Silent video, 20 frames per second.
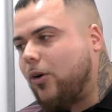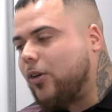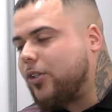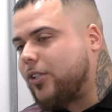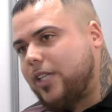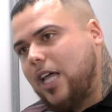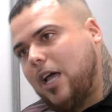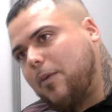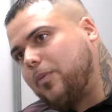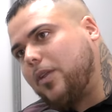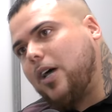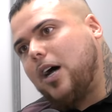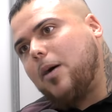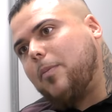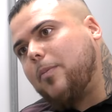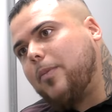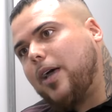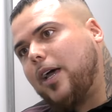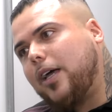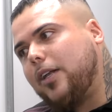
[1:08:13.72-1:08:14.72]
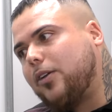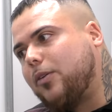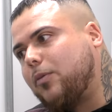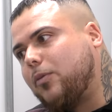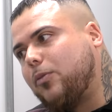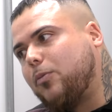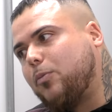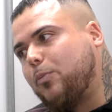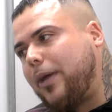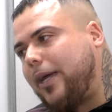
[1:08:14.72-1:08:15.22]
got stabbed up, and
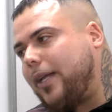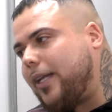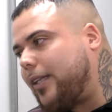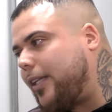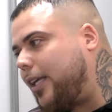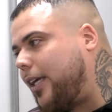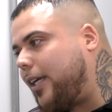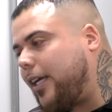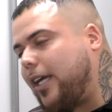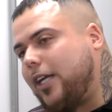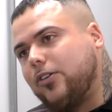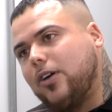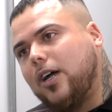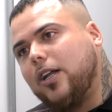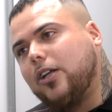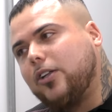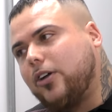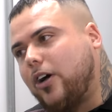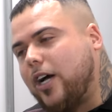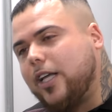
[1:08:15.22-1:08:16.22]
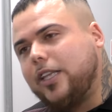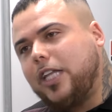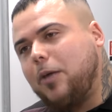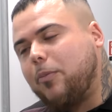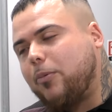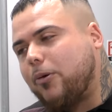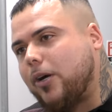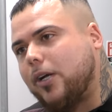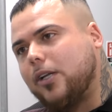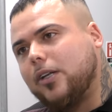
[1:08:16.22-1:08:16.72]
picked the geezer out in an
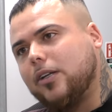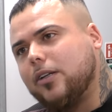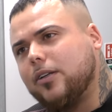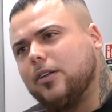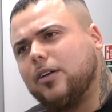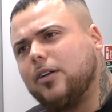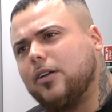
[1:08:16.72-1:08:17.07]
ID parade.